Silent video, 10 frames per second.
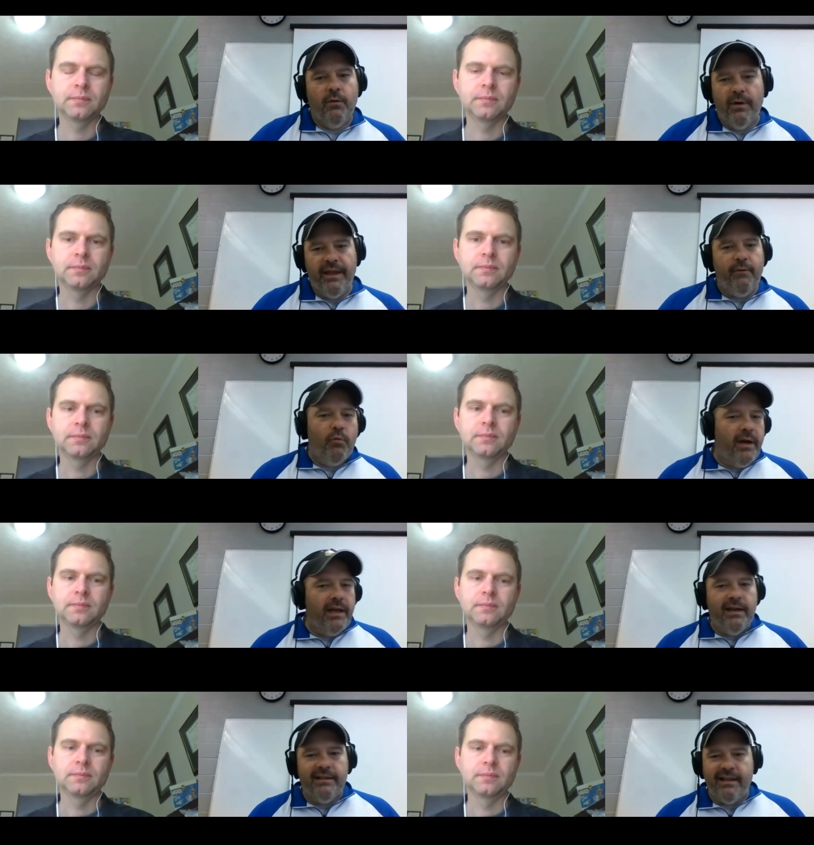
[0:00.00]
Speaker 1: when they
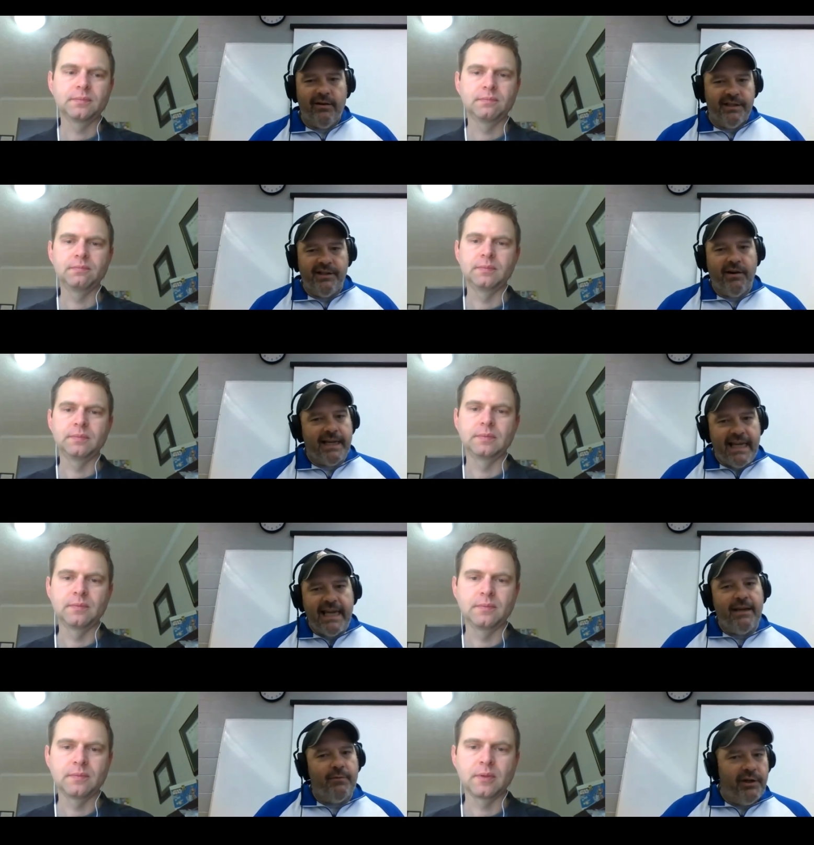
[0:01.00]
win is there is there a
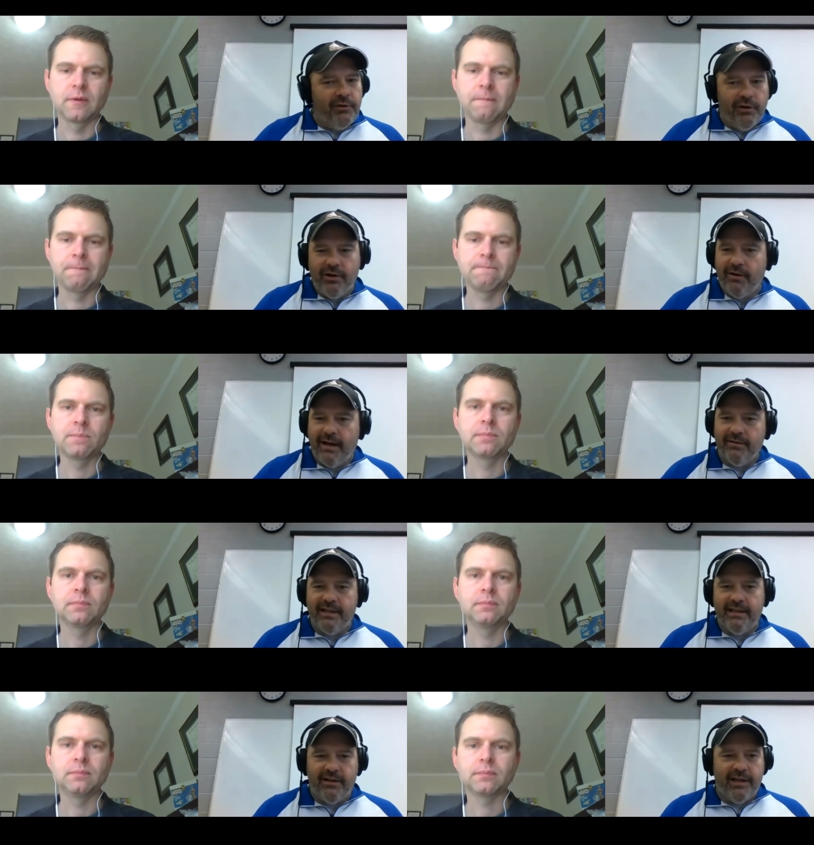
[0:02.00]
key when you look at Ohio
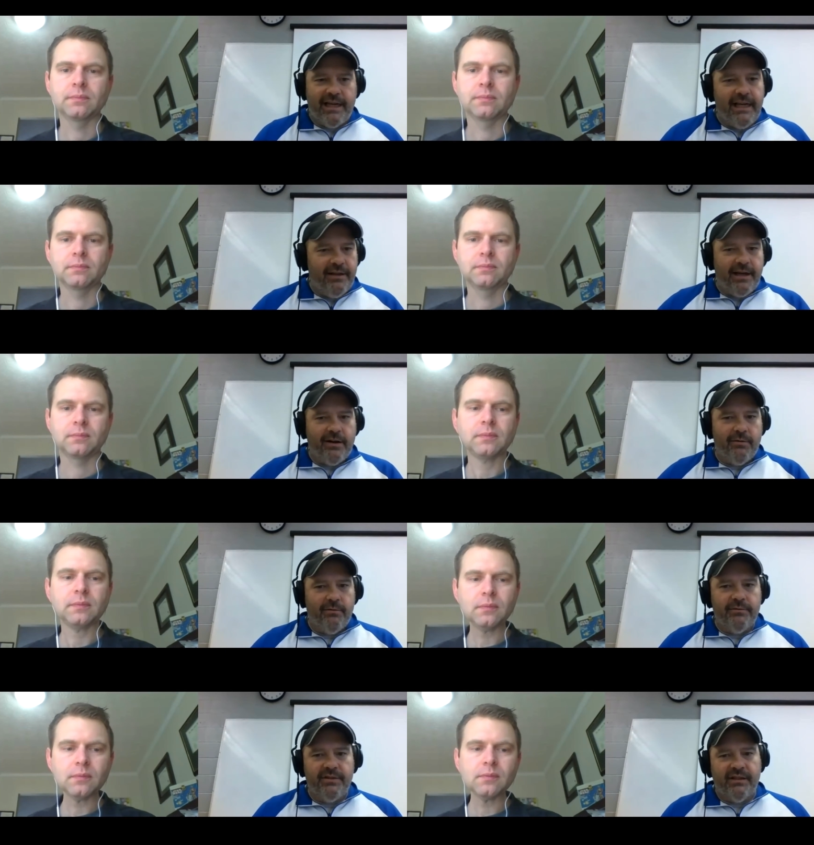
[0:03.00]
State is there a key to
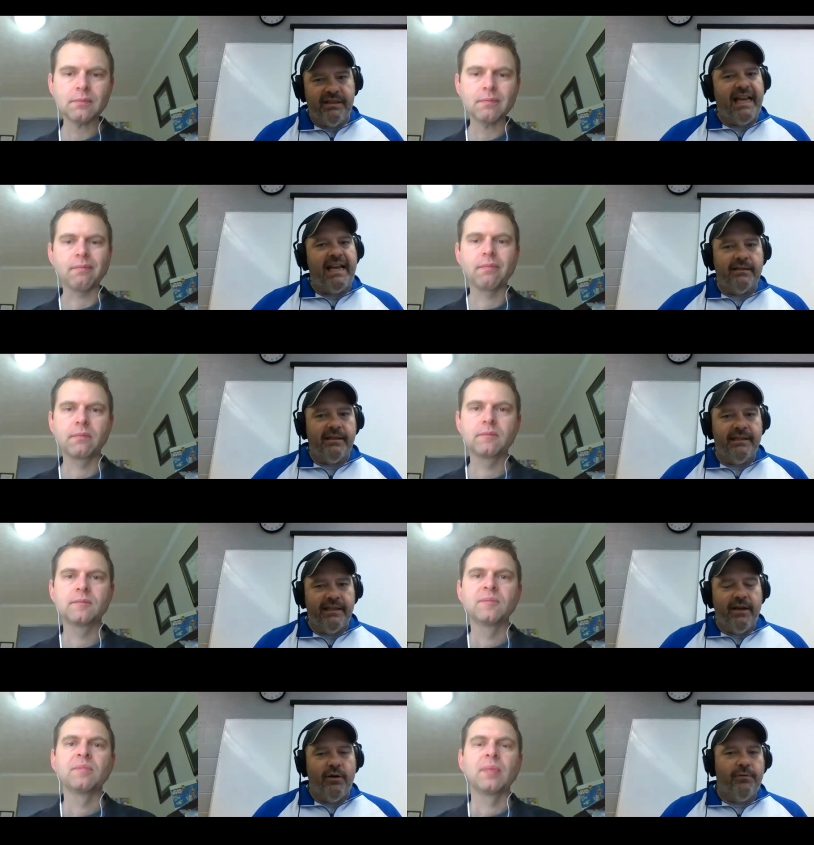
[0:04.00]
their success as
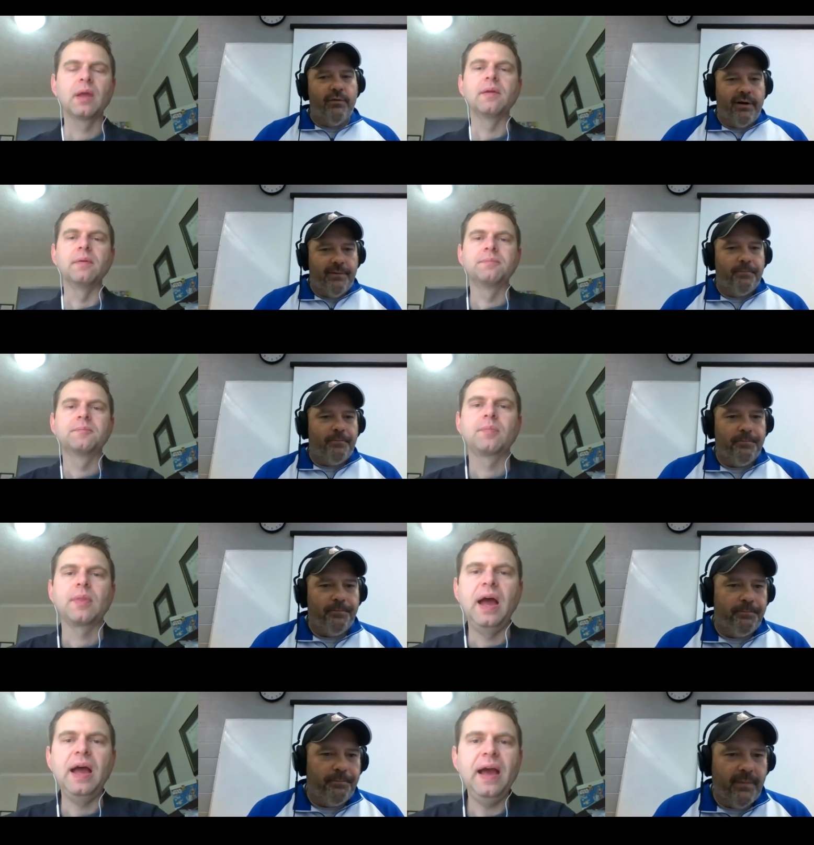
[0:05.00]
they go forward
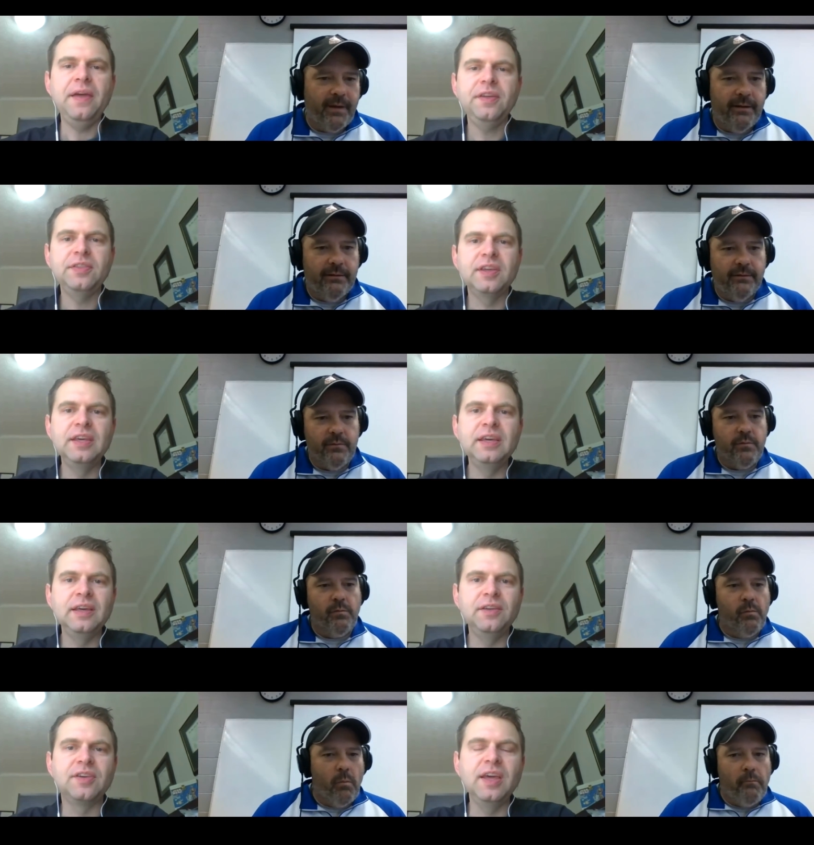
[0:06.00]
Speaker 2: I, I think the key
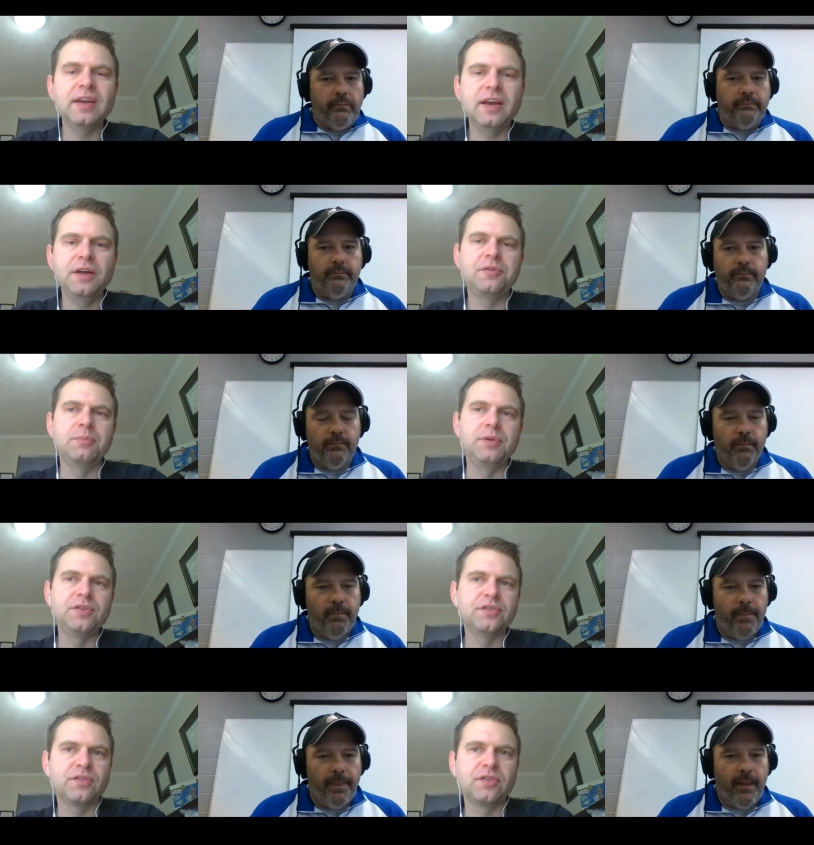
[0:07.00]
is getting
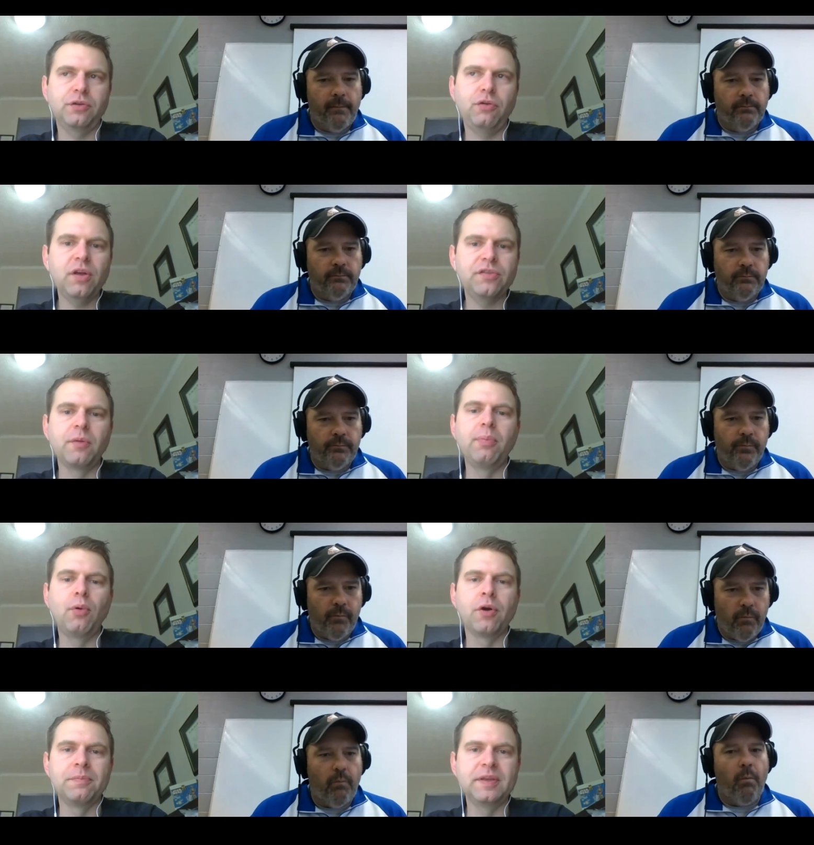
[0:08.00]
contributions across the
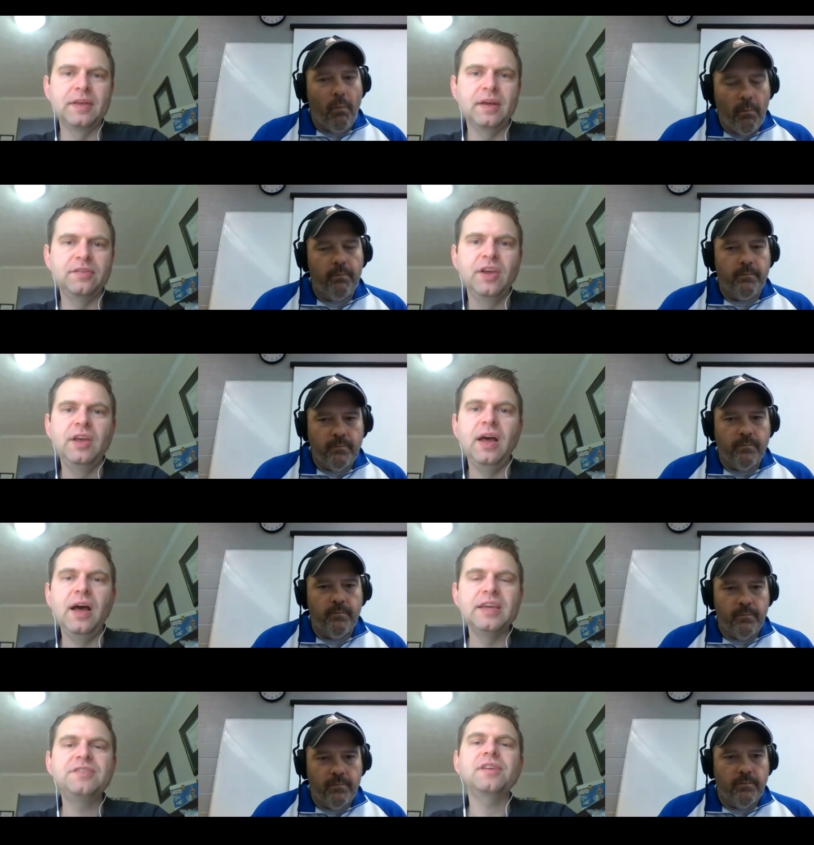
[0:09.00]
board because uh,
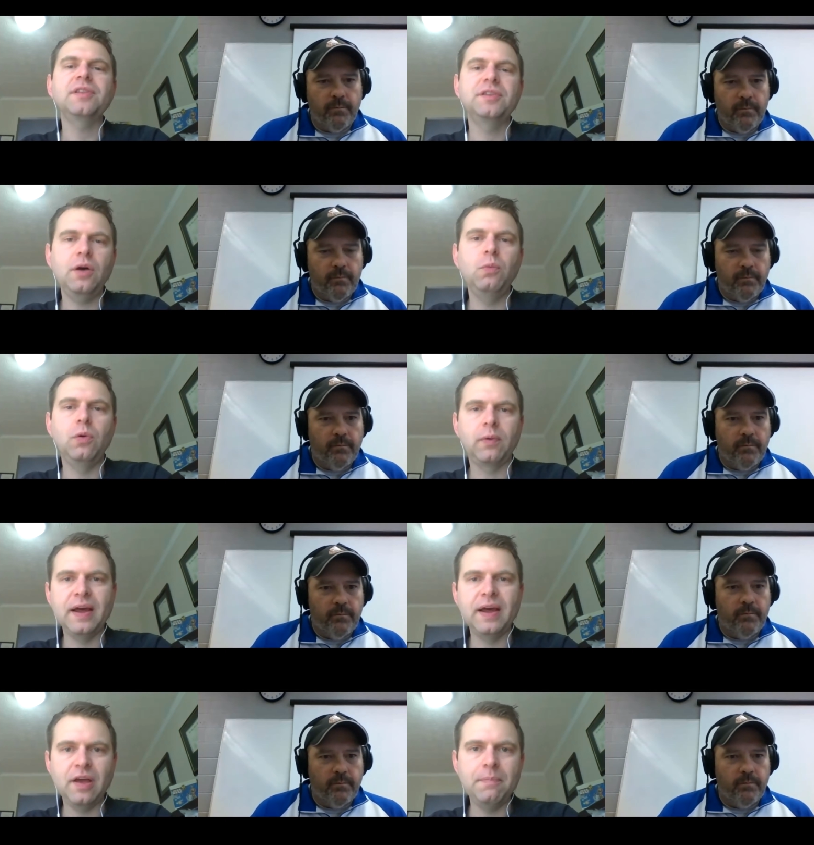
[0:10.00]
EJ Liddell will
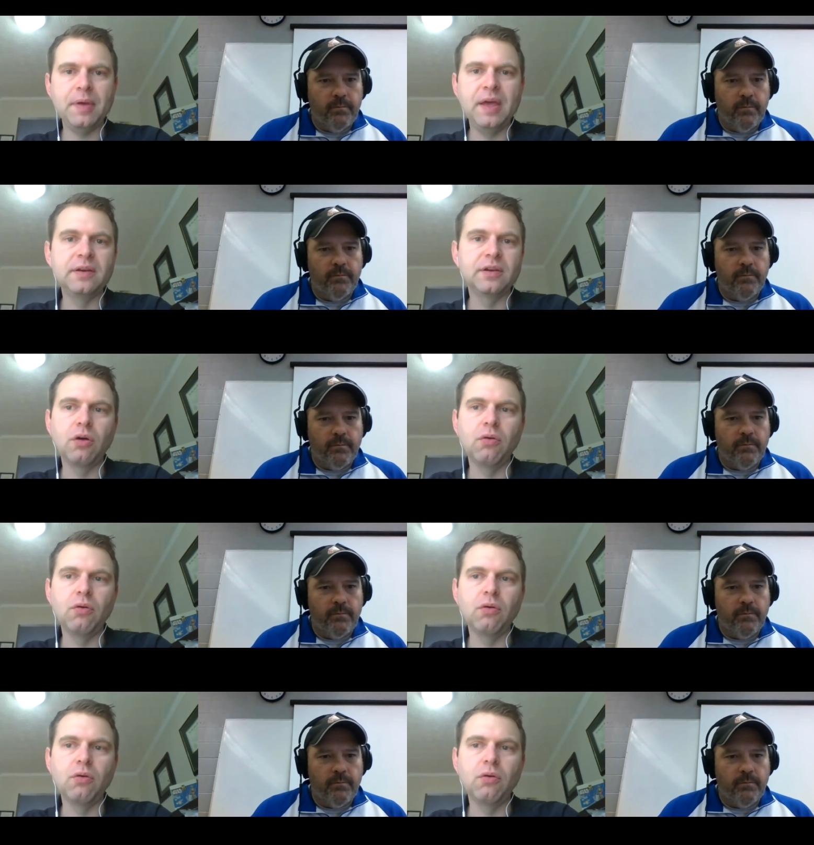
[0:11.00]
rise up and go